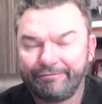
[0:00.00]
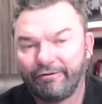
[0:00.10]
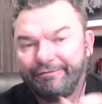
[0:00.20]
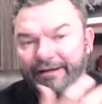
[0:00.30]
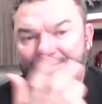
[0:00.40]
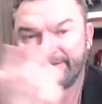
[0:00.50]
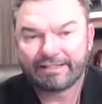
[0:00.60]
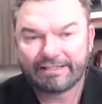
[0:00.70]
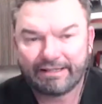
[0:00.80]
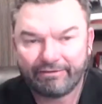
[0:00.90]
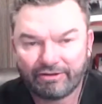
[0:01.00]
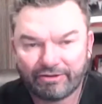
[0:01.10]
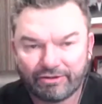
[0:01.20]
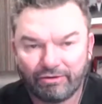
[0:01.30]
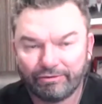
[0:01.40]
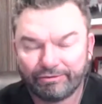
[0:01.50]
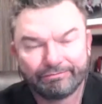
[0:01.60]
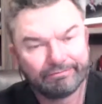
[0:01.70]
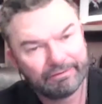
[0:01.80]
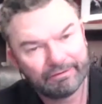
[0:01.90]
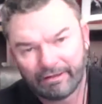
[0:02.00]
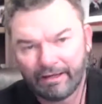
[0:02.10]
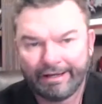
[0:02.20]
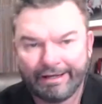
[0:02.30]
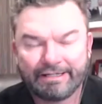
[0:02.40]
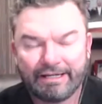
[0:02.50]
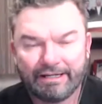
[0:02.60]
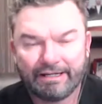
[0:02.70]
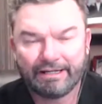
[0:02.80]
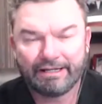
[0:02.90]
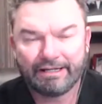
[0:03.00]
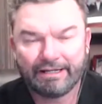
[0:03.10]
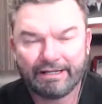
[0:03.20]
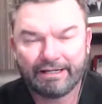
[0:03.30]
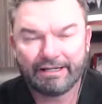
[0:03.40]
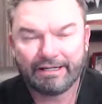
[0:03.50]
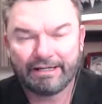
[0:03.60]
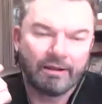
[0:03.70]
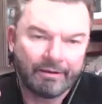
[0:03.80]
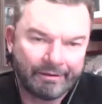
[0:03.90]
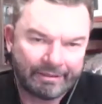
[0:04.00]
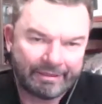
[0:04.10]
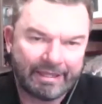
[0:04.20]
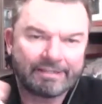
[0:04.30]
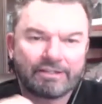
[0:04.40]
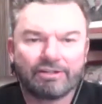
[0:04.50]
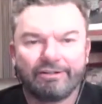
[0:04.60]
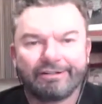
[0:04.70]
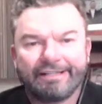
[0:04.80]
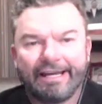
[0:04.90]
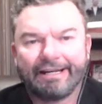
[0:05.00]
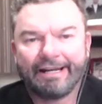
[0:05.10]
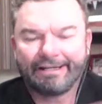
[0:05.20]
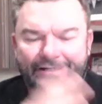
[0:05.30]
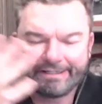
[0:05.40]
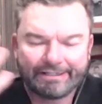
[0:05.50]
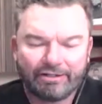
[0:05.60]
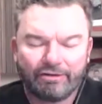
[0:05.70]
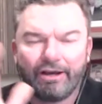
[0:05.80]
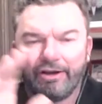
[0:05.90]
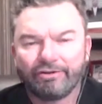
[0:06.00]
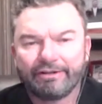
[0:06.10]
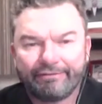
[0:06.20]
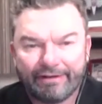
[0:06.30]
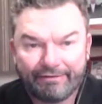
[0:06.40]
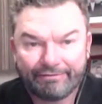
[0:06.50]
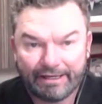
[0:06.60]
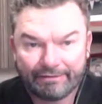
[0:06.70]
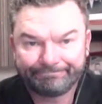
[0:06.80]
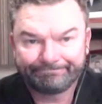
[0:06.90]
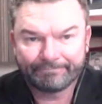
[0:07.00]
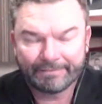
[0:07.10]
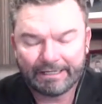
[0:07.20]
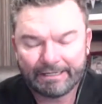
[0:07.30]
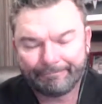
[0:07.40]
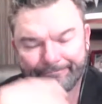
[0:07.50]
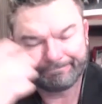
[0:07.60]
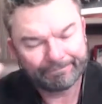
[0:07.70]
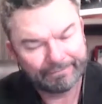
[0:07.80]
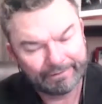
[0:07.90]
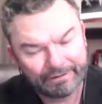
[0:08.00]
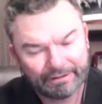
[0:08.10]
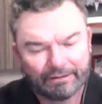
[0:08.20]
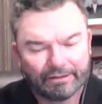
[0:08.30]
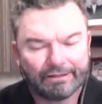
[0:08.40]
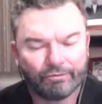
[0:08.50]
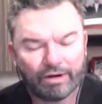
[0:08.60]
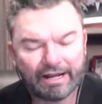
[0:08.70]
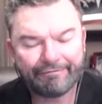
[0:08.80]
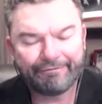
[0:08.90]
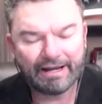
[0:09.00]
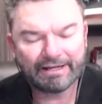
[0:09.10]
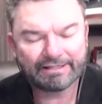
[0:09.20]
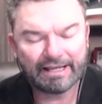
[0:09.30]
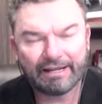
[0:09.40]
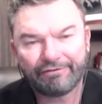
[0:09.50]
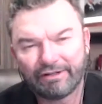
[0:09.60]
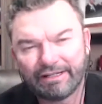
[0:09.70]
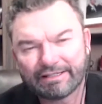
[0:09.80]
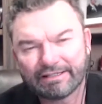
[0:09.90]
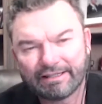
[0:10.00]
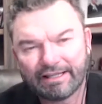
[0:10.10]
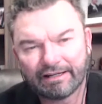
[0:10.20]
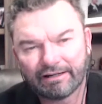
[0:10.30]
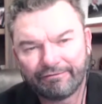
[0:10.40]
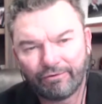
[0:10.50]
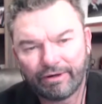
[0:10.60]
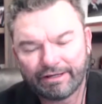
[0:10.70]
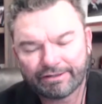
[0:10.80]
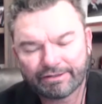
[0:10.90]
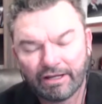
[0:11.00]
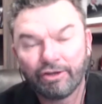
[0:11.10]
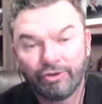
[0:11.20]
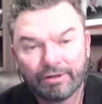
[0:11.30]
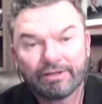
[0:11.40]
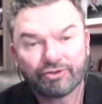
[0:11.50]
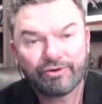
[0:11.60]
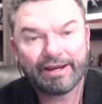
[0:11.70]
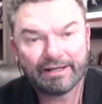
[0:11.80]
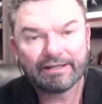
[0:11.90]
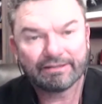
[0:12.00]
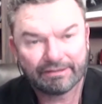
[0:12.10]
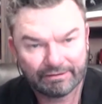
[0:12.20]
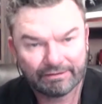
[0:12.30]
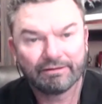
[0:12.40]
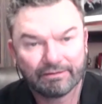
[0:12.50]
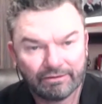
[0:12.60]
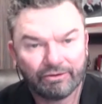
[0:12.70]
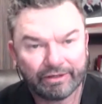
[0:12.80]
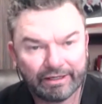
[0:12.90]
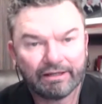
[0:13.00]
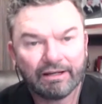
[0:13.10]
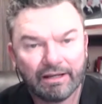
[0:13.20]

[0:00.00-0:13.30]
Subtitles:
4, 5, 6, 7 years old, a teenager, things that you looked at and you said, oh, you'll never have that. What I find is that if you listen to that little voice, you can train it. You can